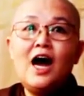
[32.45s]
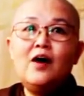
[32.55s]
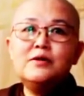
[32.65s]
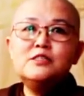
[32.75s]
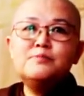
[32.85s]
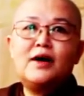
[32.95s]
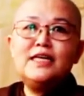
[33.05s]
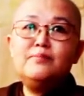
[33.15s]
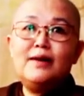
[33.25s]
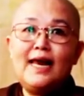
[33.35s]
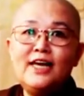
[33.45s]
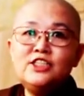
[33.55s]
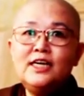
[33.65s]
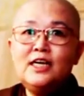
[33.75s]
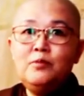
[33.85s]
I was born in
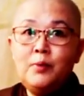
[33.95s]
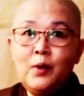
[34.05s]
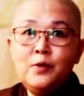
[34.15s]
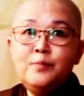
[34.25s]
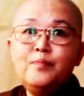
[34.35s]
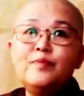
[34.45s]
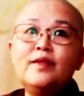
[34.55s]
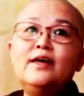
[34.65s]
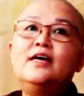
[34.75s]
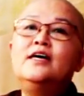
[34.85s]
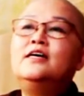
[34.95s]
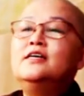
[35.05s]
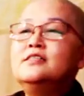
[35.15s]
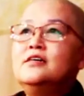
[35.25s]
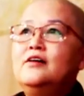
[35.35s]
Malaysia, Ipoh.
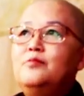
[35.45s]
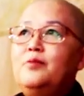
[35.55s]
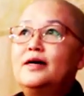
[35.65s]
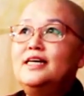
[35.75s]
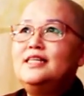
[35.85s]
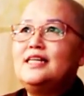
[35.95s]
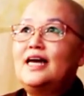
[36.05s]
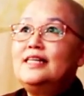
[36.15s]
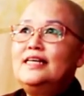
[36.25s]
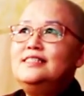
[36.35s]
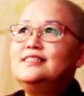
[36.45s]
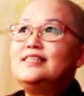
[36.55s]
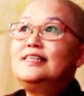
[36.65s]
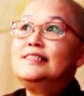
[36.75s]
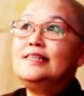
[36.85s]
So I born in
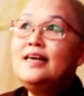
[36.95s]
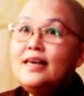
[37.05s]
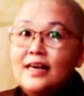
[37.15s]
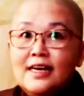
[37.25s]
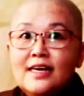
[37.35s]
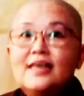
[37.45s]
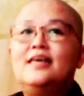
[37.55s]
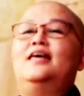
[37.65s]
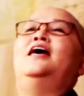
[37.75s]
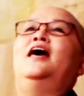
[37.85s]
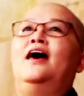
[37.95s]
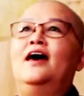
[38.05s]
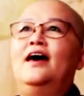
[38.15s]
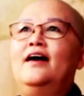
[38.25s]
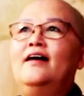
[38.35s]
1960.
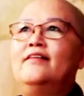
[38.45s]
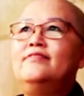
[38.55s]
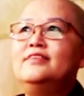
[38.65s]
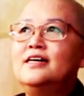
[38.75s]
And